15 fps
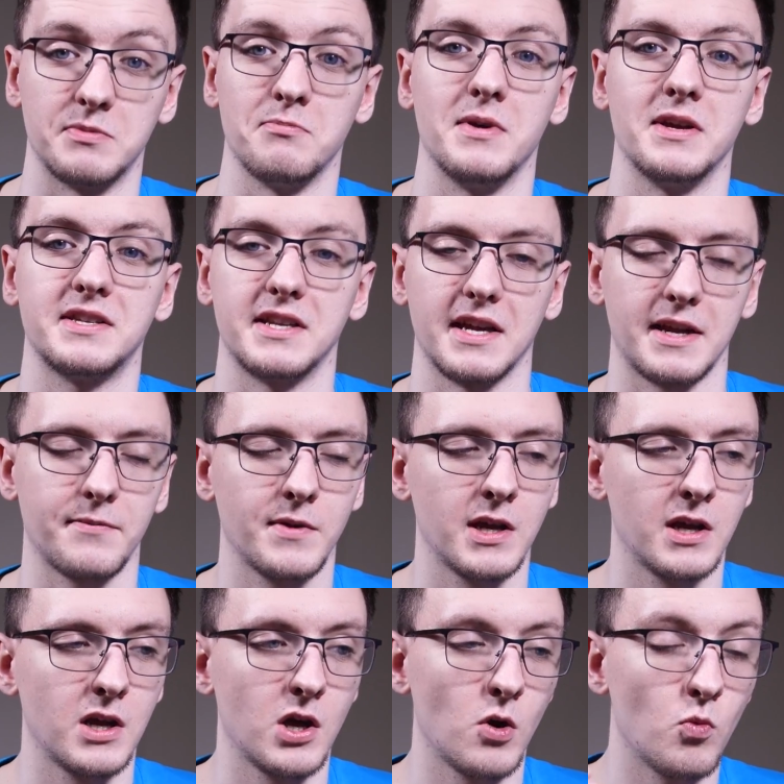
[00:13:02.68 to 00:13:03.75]
is missing.
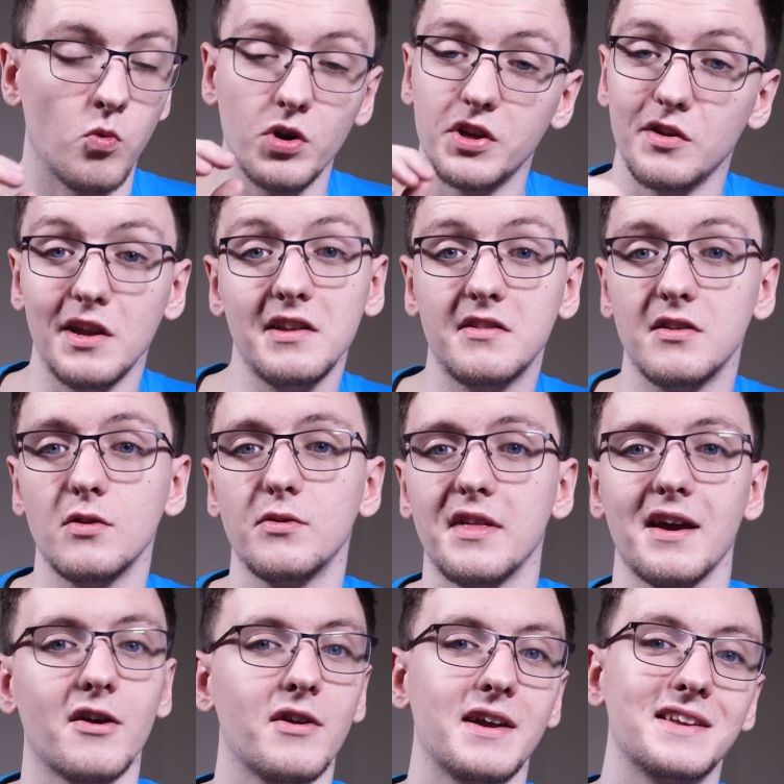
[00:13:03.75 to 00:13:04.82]
What you need to do
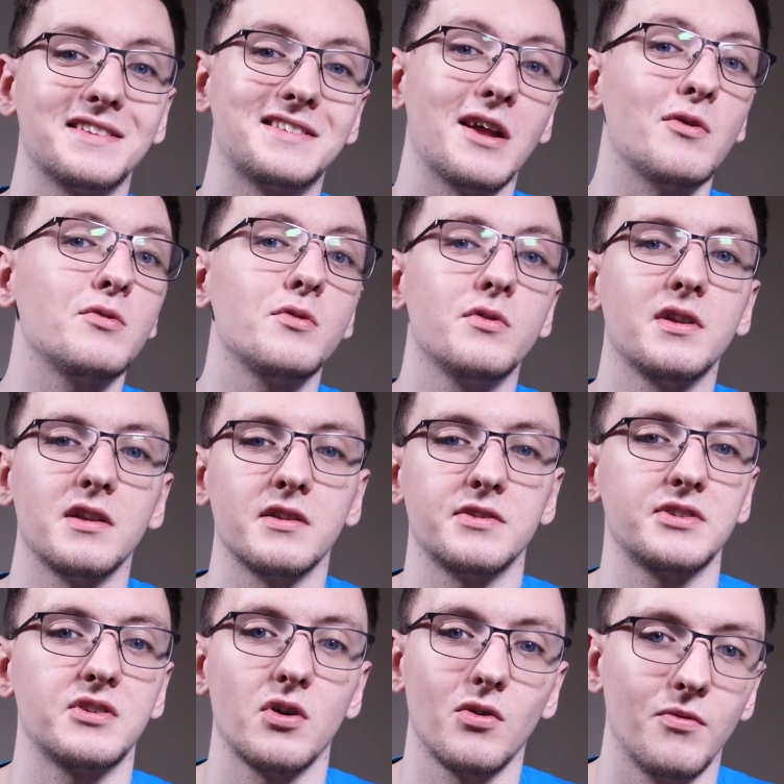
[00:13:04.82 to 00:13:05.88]
there is download and
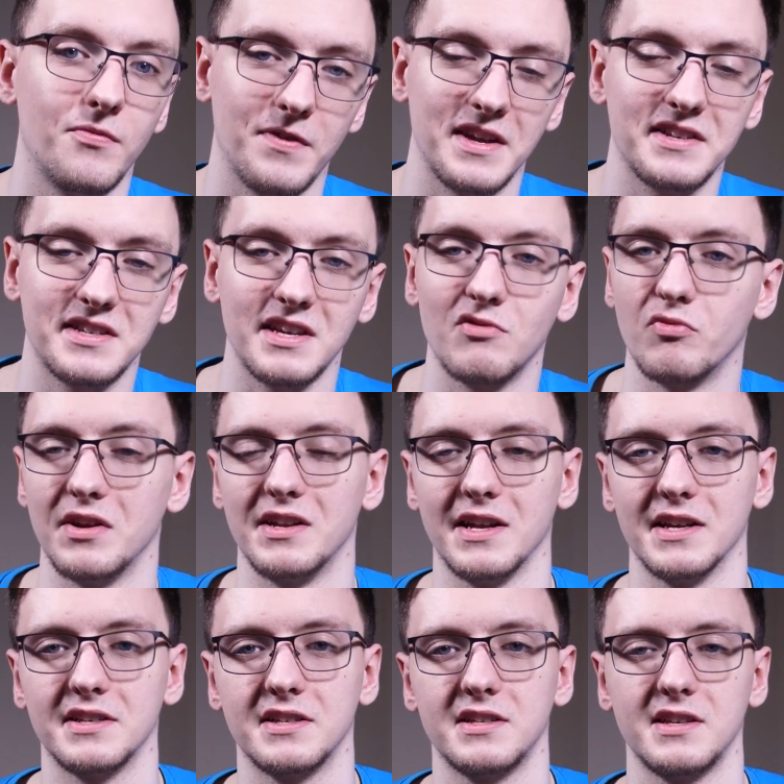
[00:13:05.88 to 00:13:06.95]
install VC
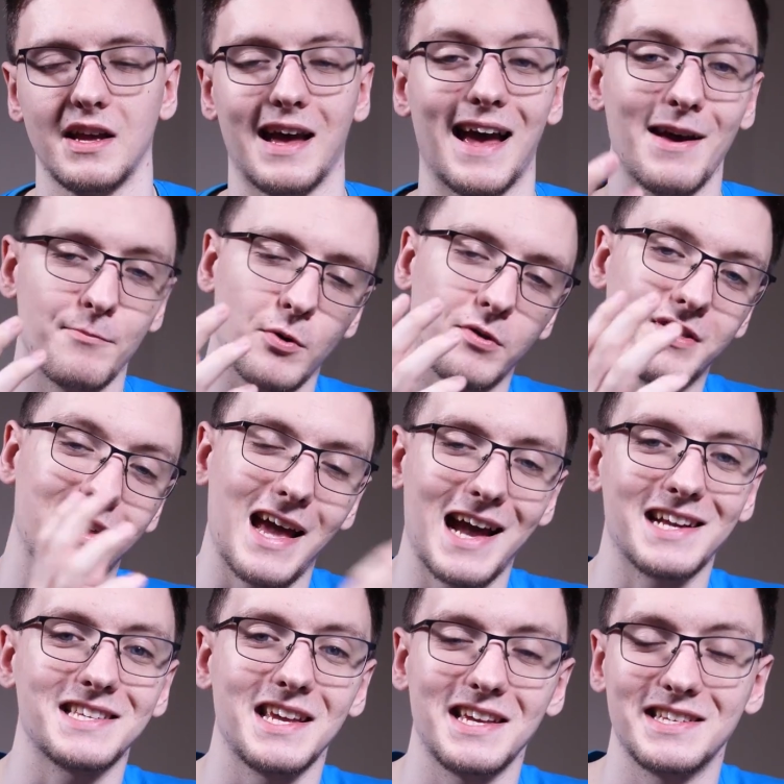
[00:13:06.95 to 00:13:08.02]
Redist, both the
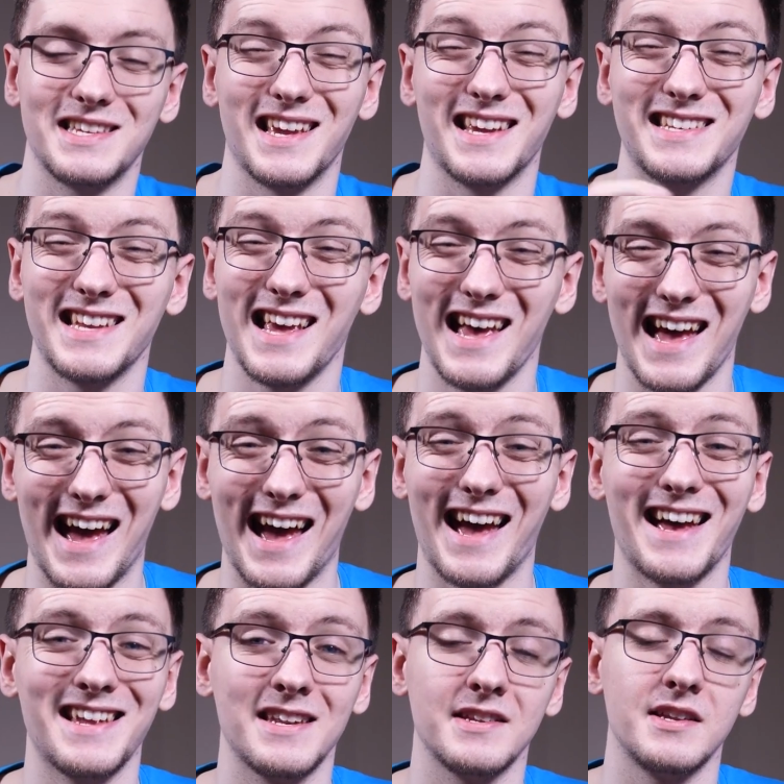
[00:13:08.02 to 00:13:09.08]
x86
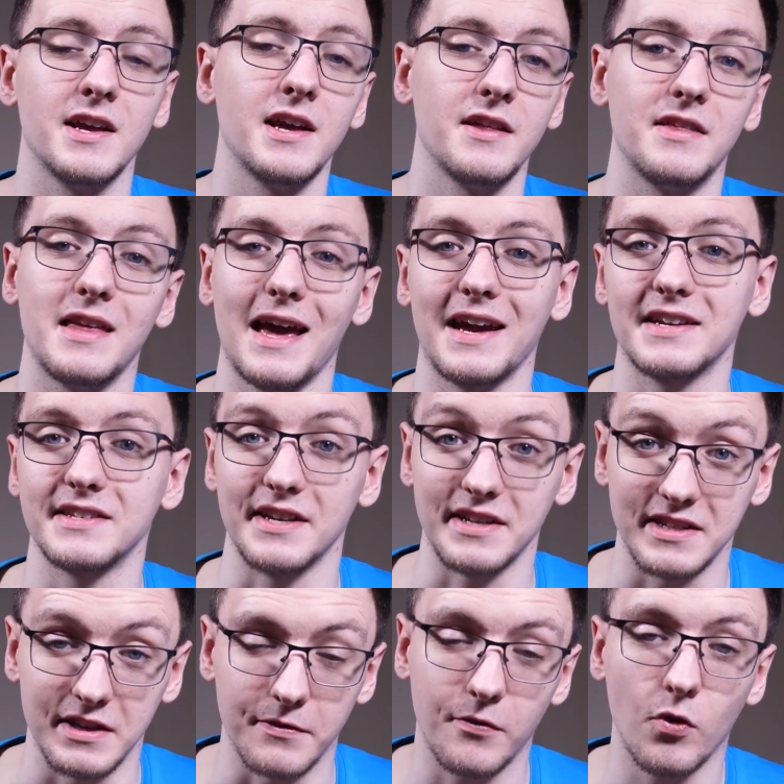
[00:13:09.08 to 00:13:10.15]
and the
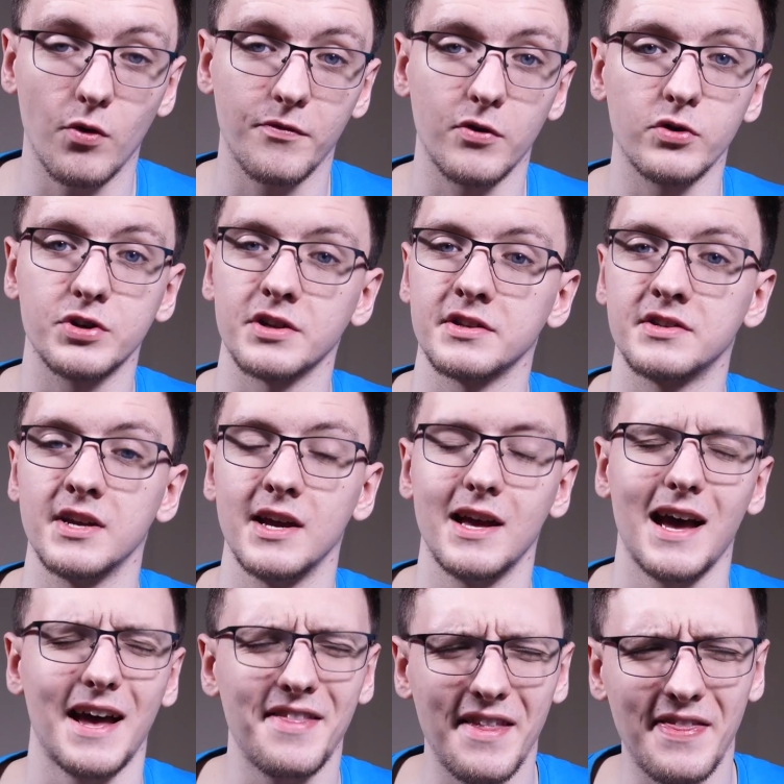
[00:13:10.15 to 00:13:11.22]
x64 versions,
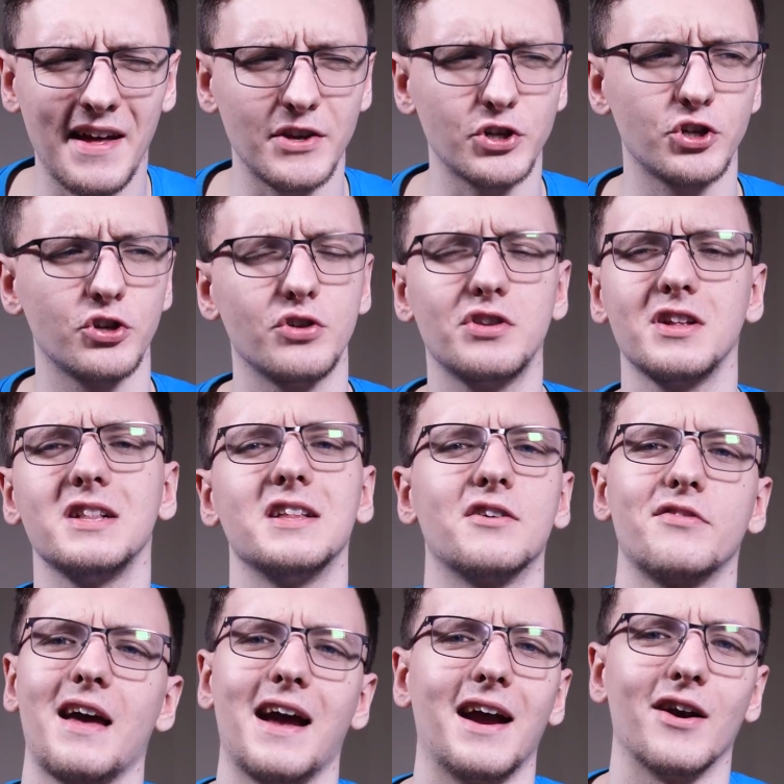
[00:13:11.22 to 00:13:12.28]
and then that should clear
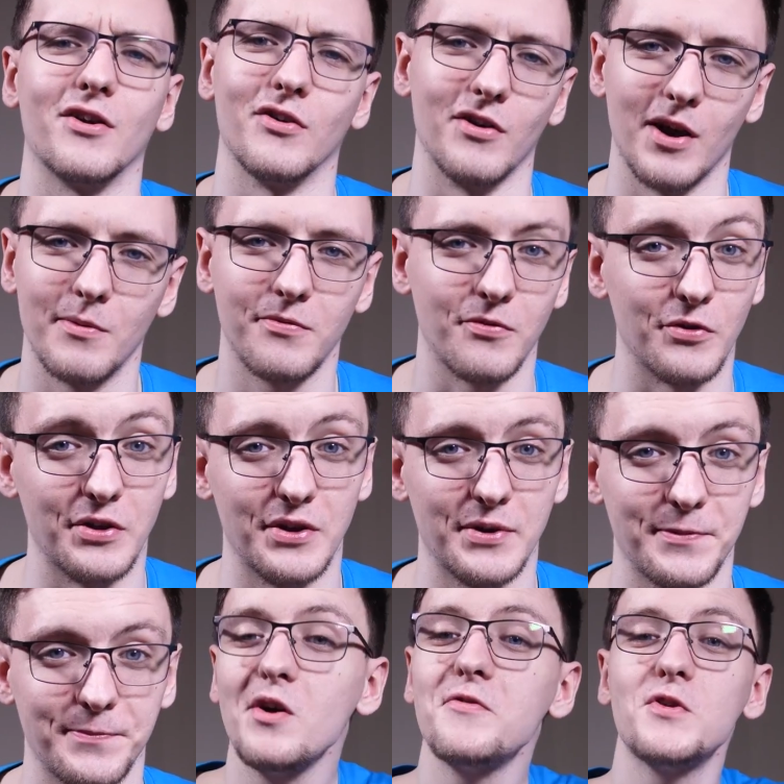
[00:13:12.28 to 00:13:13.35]
that error up for you.
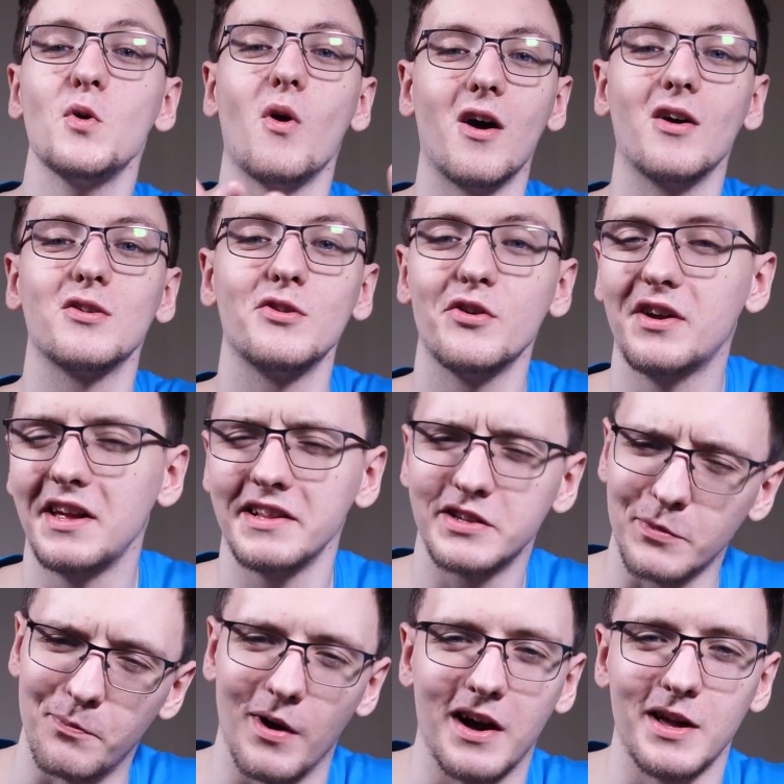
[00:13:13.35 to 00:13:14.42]
So if you are looking
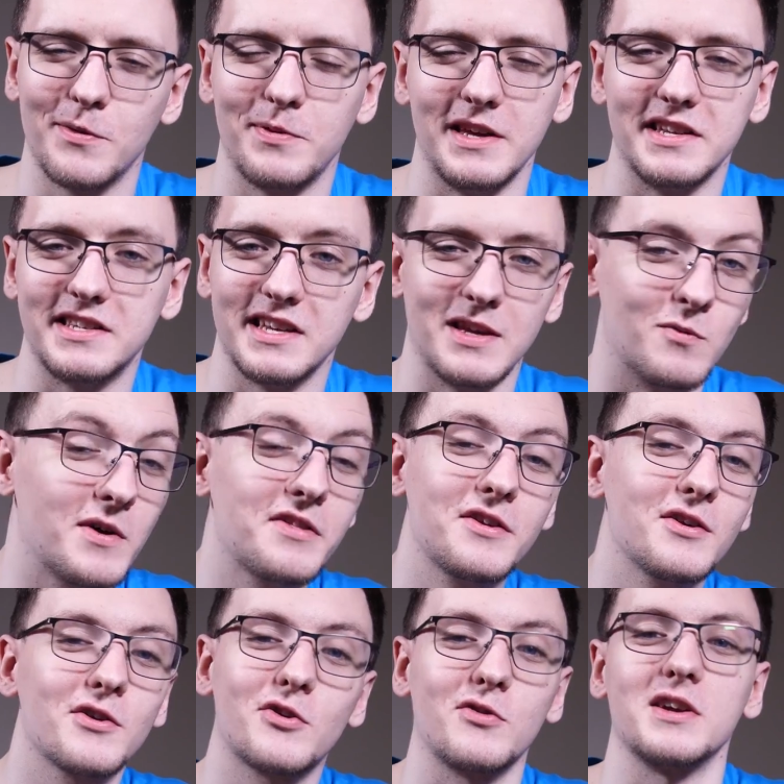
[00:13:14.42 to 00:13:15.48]
to buy a PC with
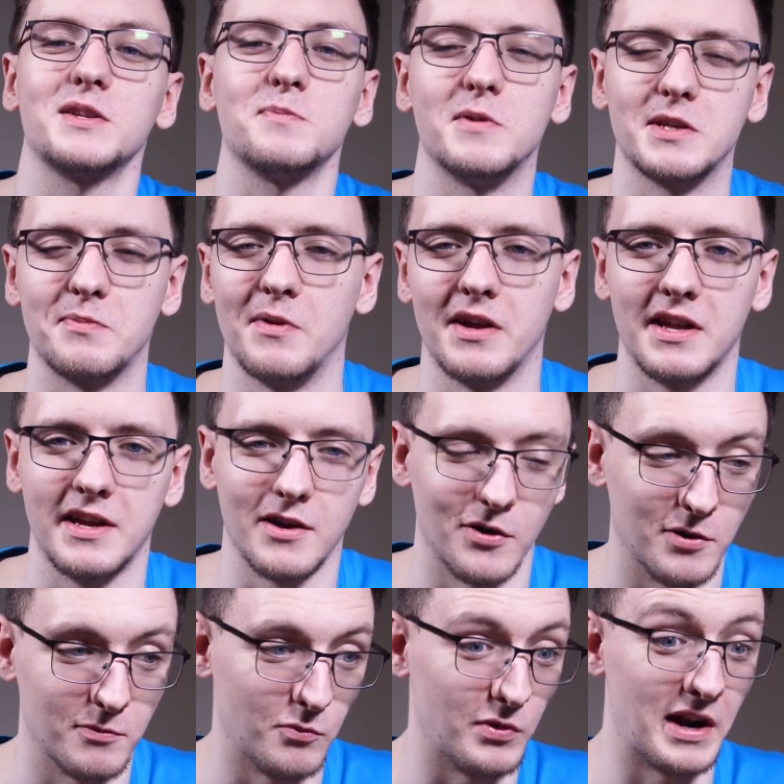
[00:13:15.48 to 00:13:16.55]
your Christmas money
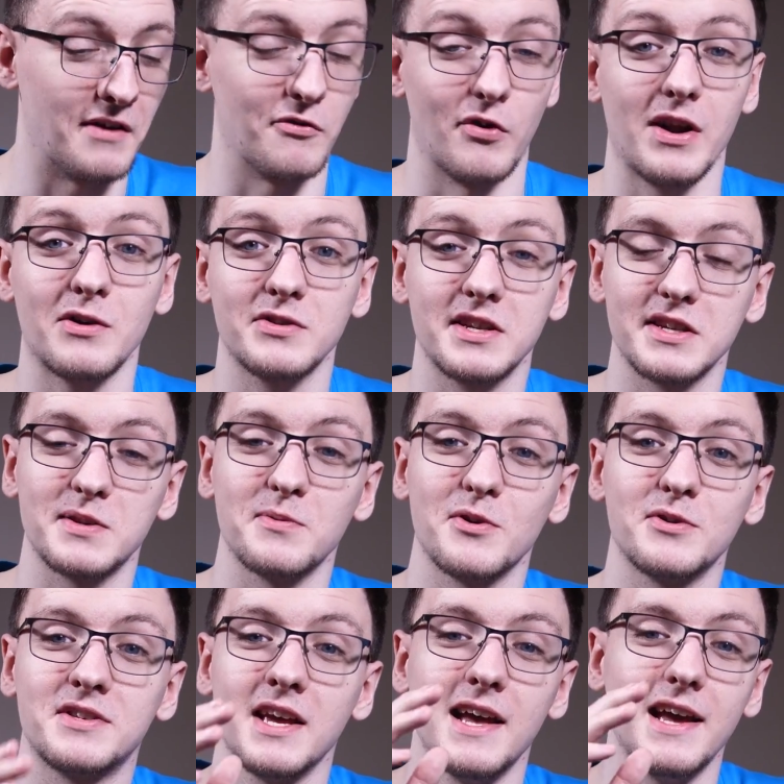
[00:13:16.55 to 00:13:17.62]
or whatever else, I
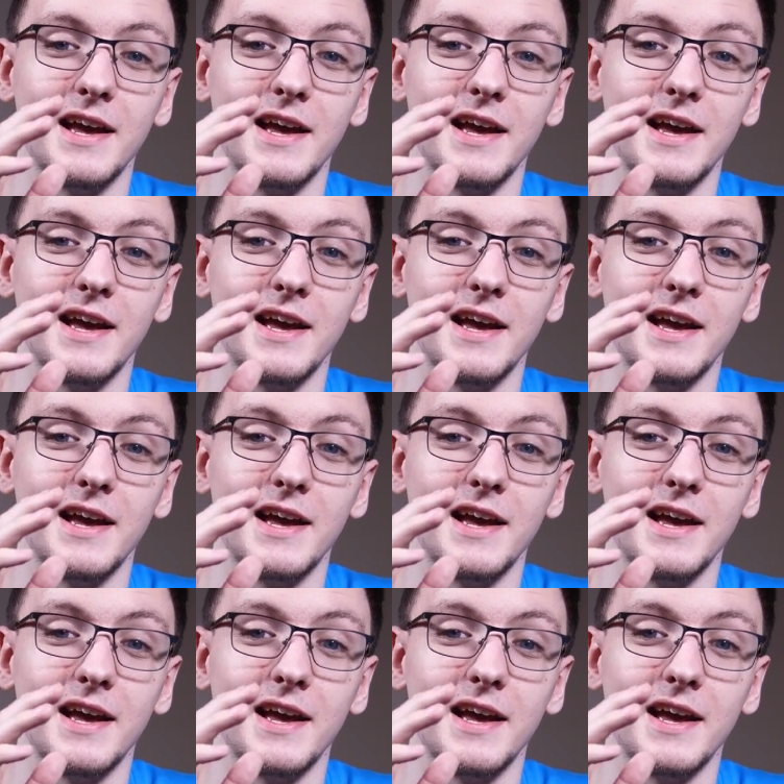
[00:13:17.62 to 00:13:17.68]
suppose,